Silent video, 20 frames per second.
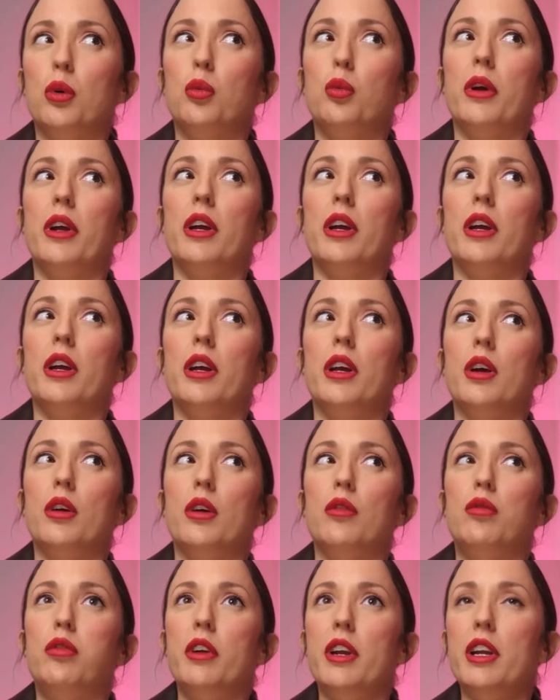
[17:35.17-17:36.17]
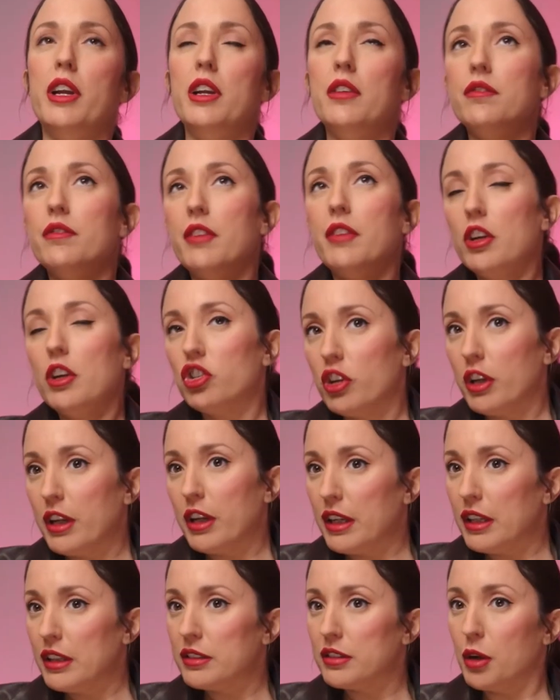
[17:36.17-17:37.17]
how successful Kylie Cosmetics is,
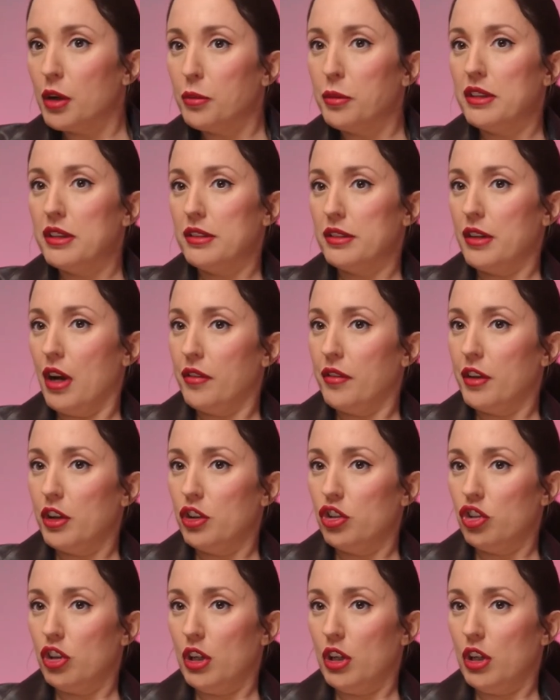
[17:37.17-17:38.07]
so it would be a bit